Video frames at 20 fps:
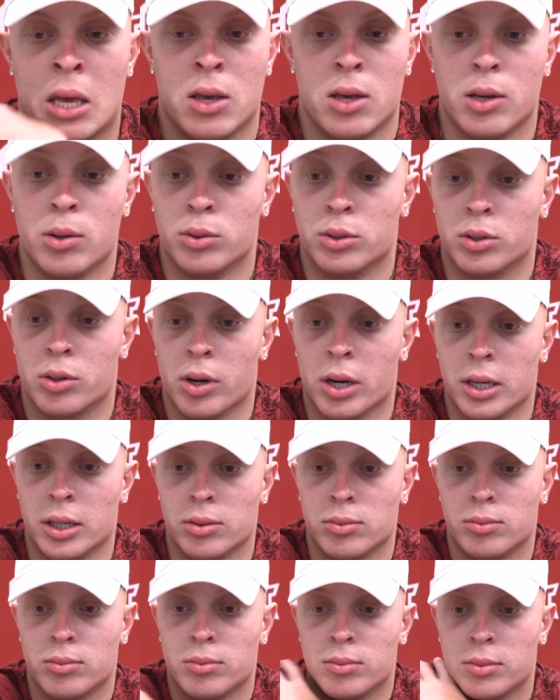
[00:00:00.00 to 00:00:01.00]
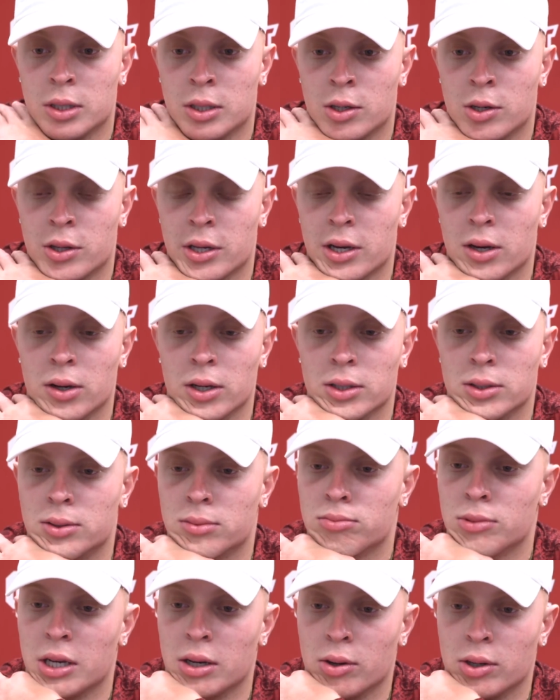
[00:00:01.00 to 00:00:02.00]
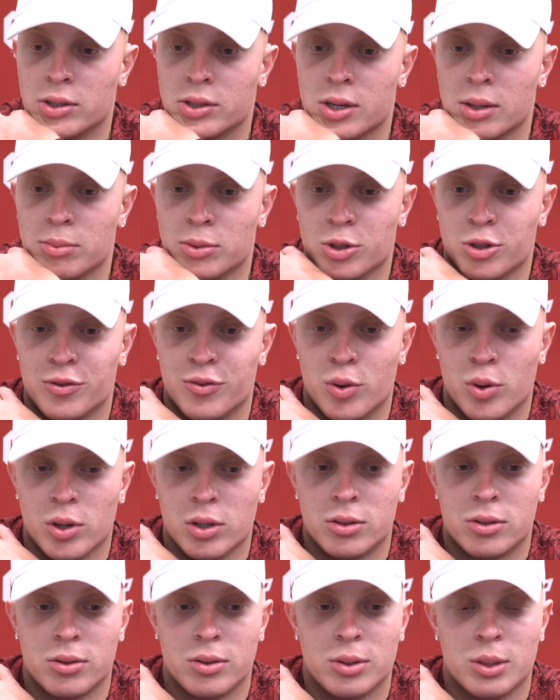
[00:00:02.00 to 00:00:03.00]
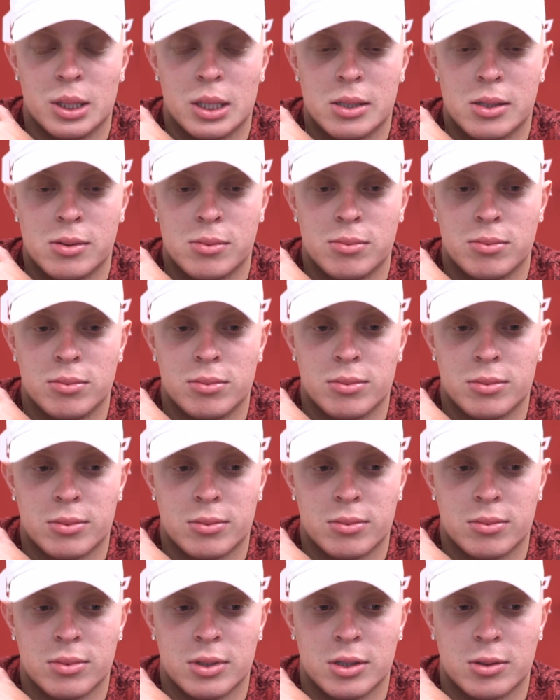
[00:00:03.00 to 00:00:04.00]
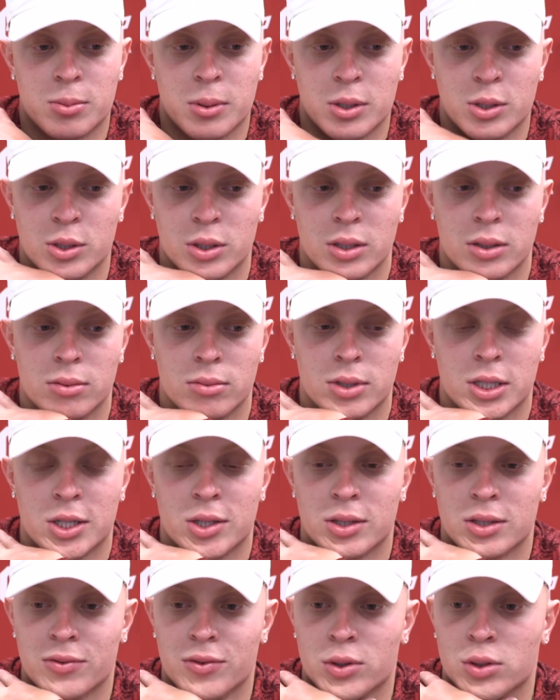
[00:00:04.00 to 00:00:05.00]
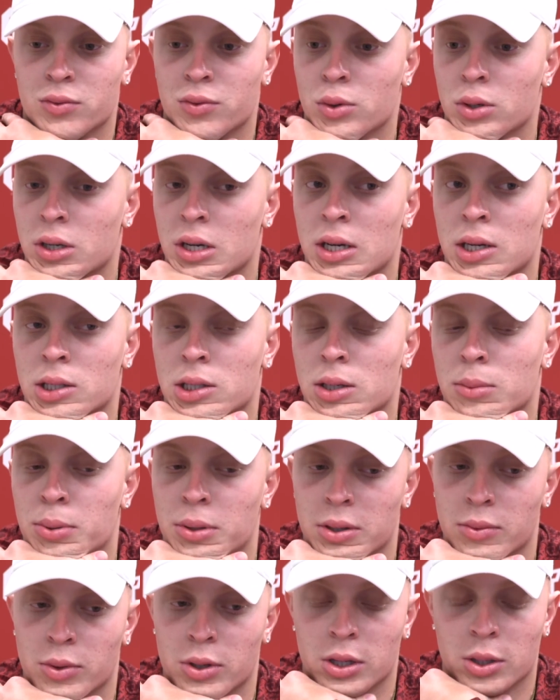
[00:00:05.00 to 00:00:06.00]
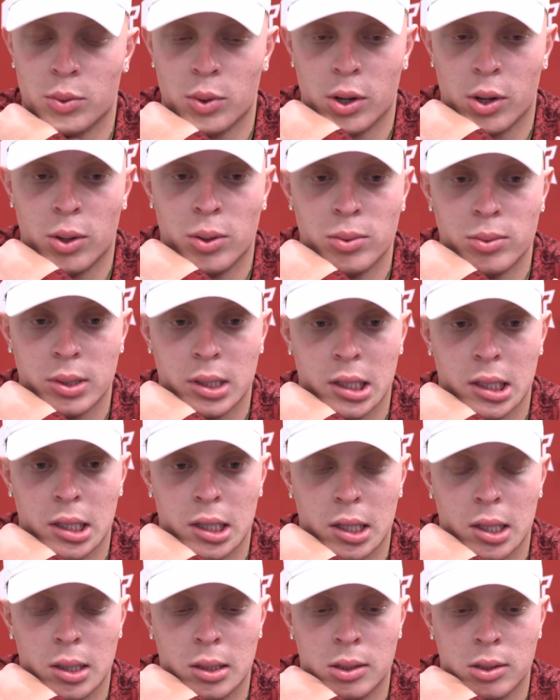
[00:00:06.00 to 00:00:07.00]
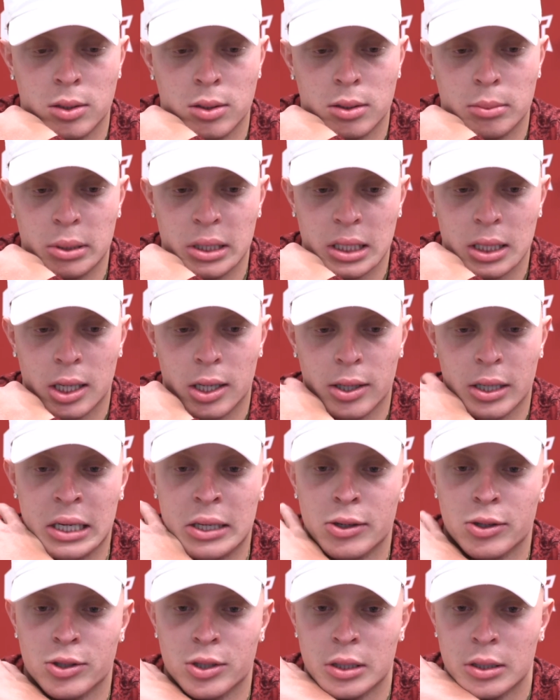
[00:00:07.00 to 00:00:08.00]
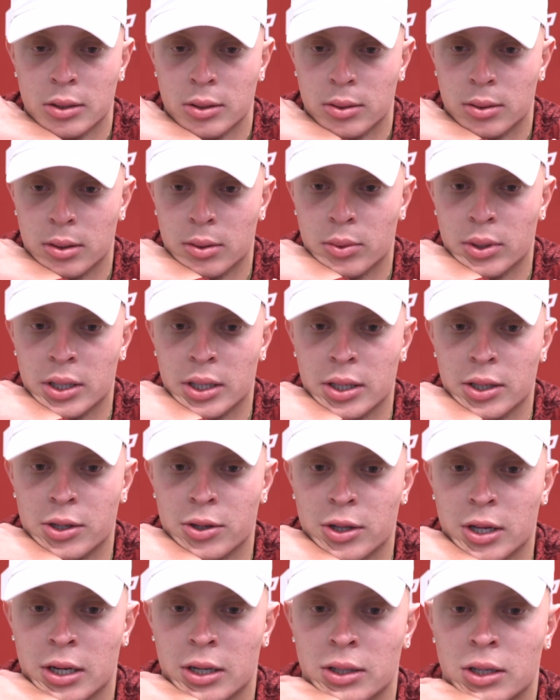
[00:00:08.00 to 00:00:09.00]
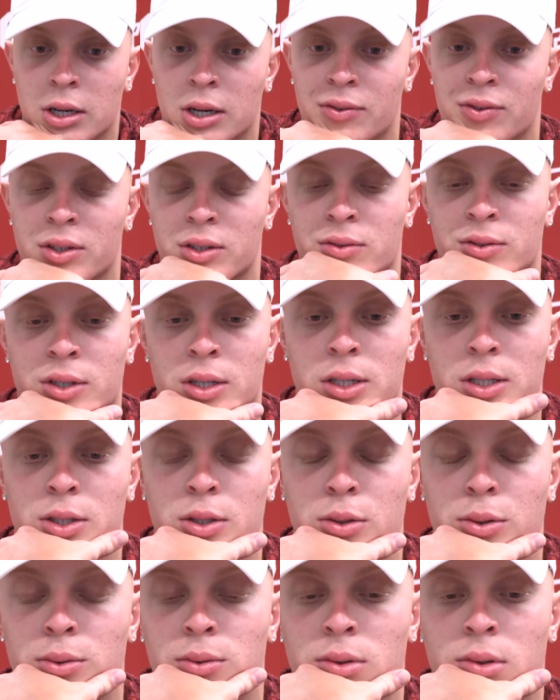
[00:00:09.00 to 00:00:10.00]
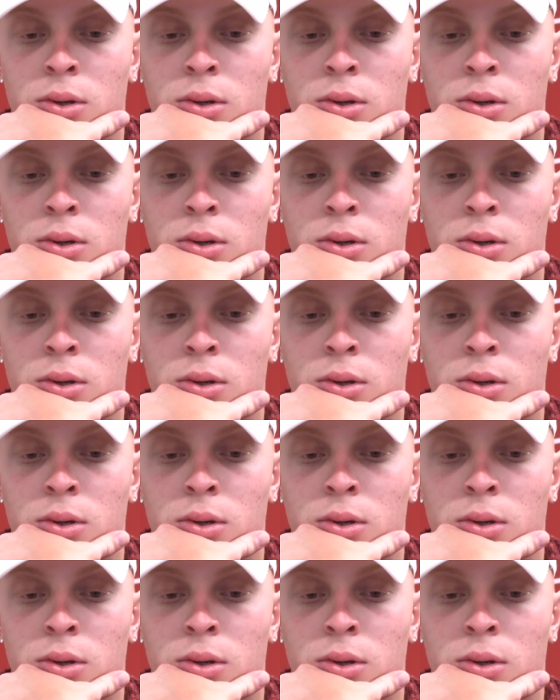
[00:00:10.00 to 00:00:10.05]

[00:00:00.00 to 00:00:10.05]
It was great. You know, they always come through for us. Especially, you know, these first four games, they played really well and bring a lot of energy, and we need to do that on the offensive side too.